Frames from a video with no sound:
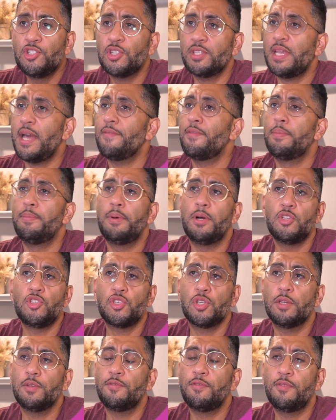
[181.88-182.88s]
just have a
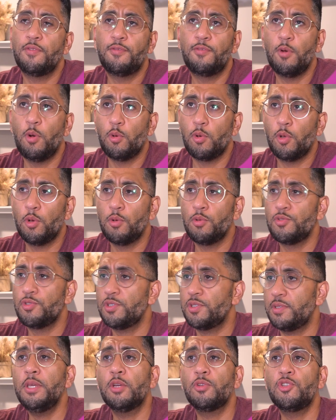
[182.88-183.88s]
bunch of
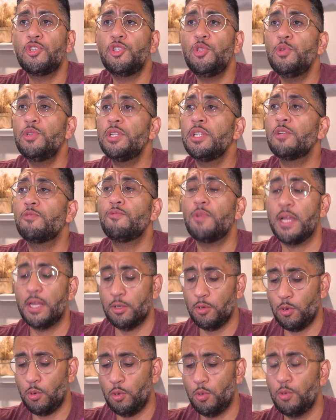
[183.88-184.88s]
photos, you know, just using the
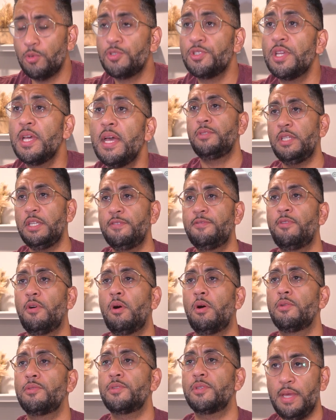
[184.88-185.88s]
regular old
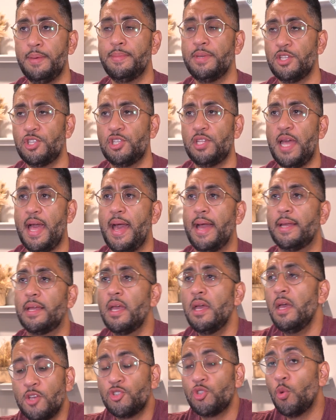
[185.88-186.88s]
default image tag.
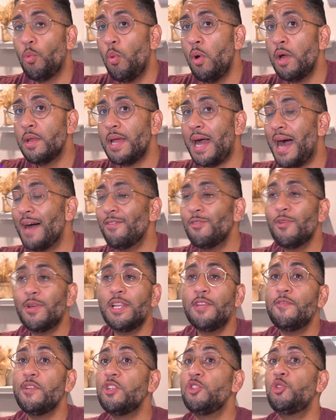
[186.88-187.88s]
So one, I've
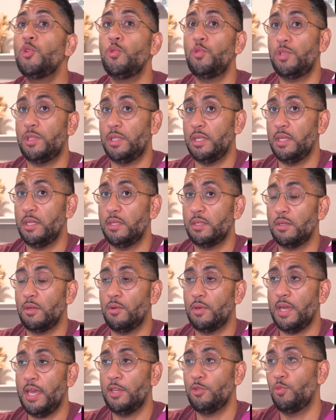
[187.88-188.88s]
already reduced these,
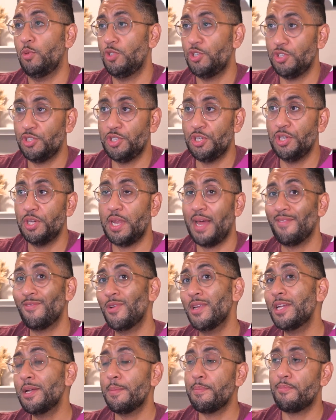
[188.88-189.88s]
okay, which is good. I've
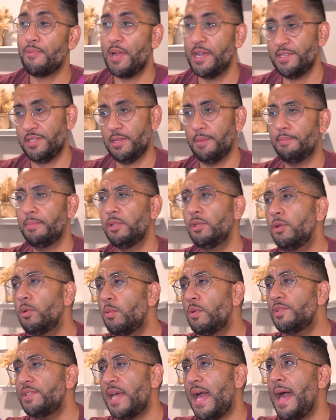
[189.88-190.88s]
already compressed them, but look
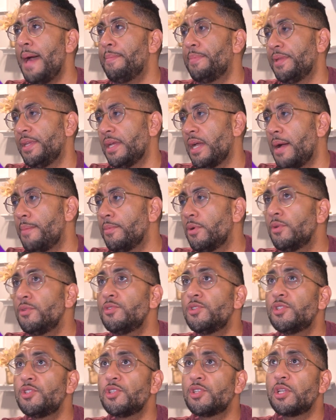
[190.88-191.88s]
what's happening. I'm going
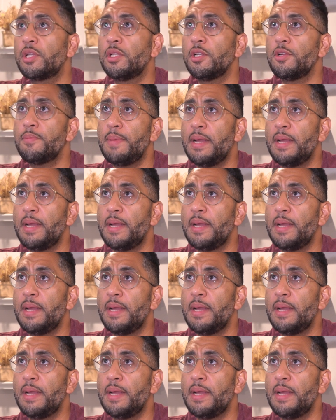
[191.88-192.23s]
to just clear